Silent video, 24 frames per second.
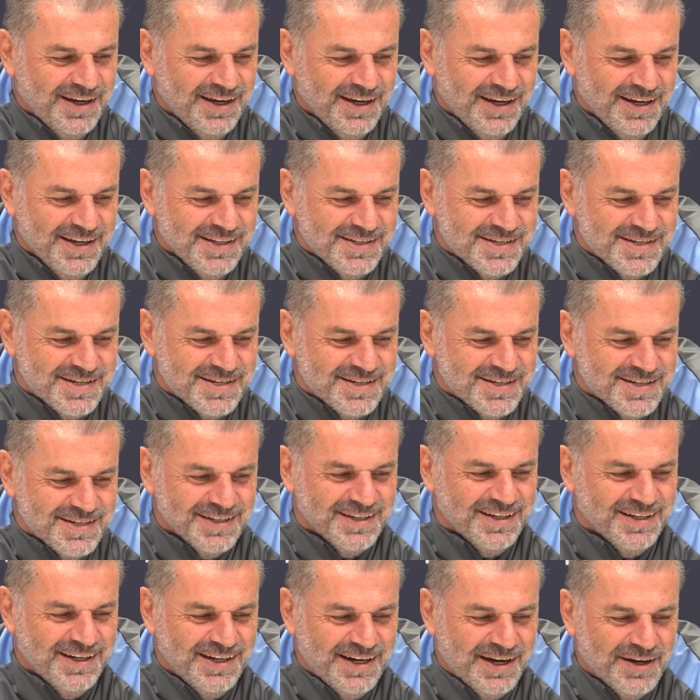
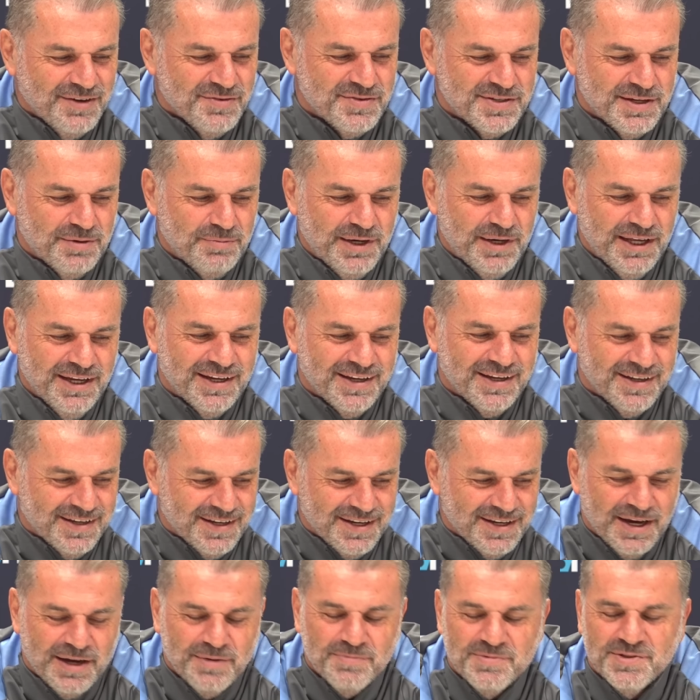it's, you know, if somebody
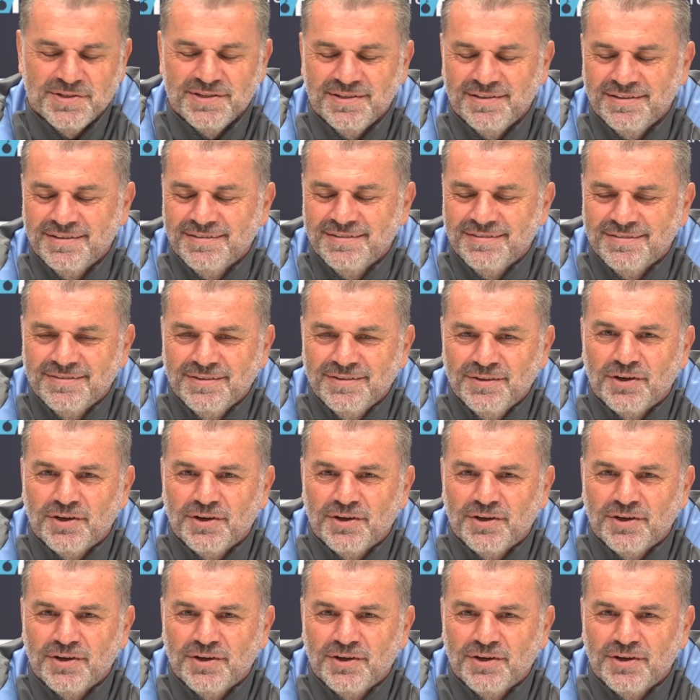comes and